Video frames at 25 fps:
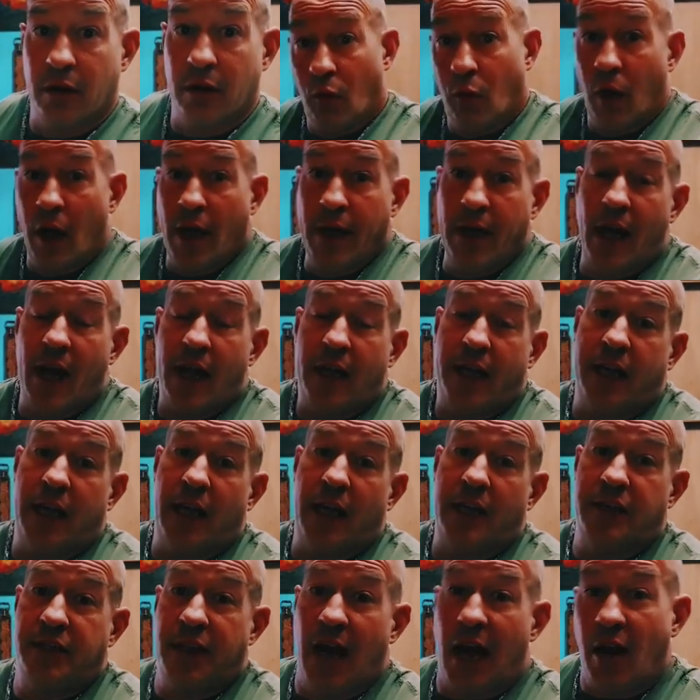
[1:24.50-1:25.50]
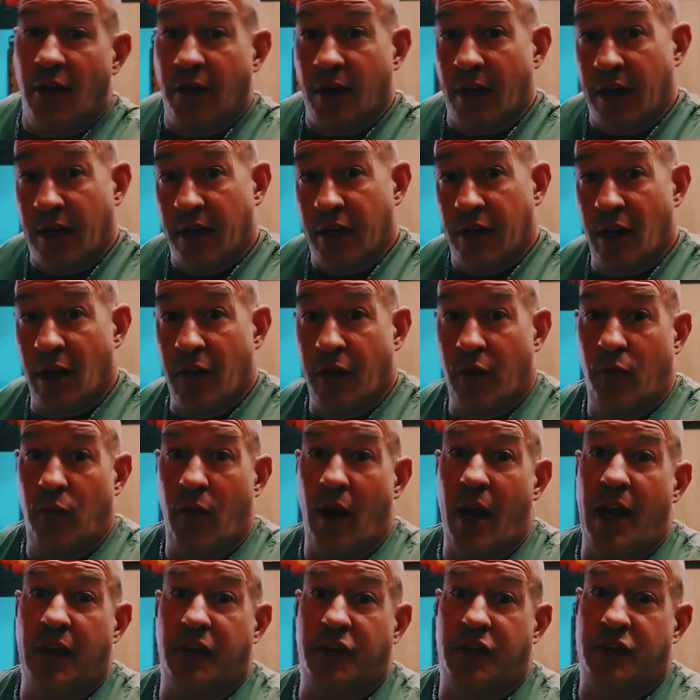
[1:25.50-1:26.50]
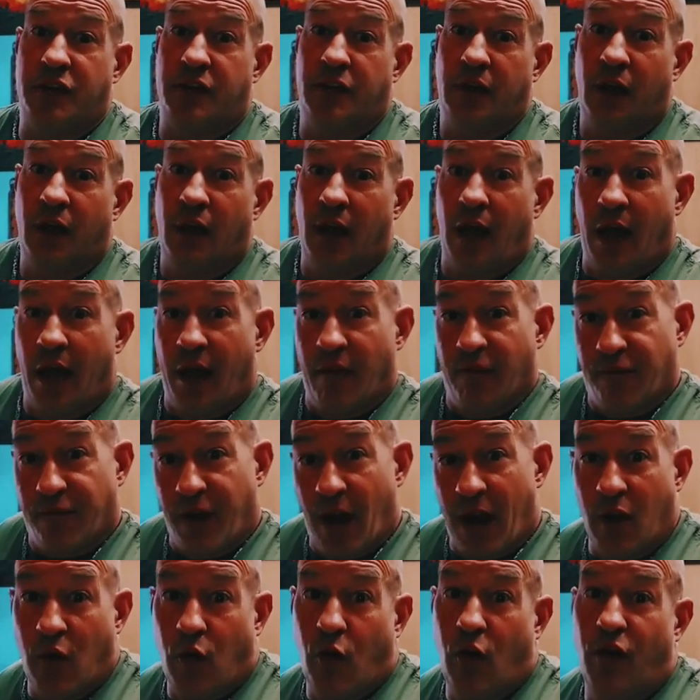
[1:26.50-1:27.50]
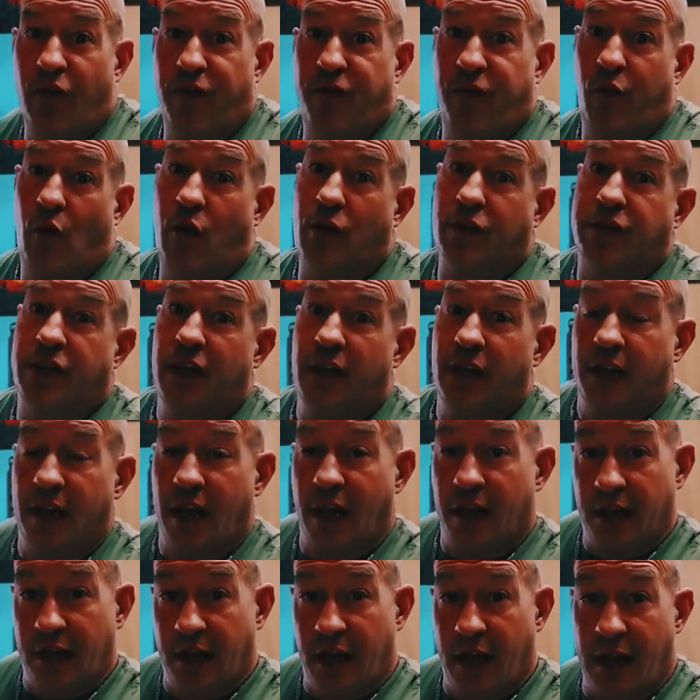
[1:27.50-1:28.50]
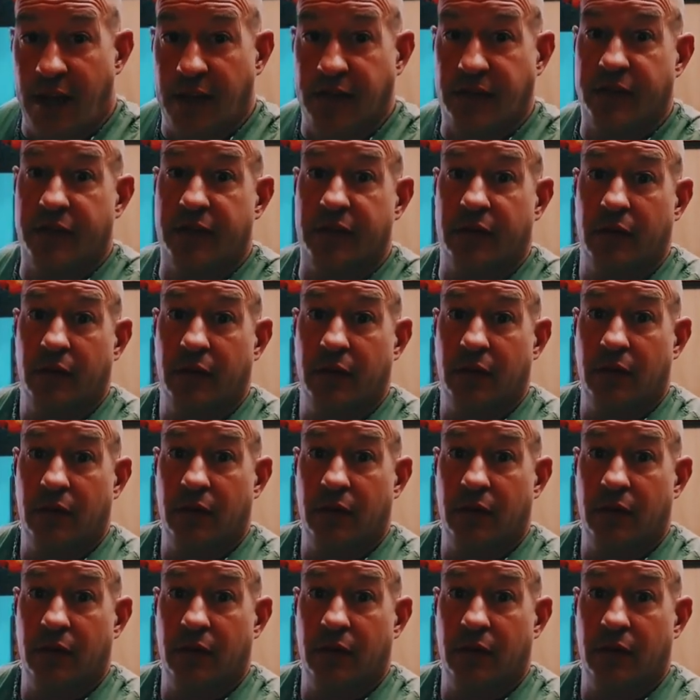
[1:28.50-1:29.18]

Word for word: Why not kick down at another race at Firewolf 1488s?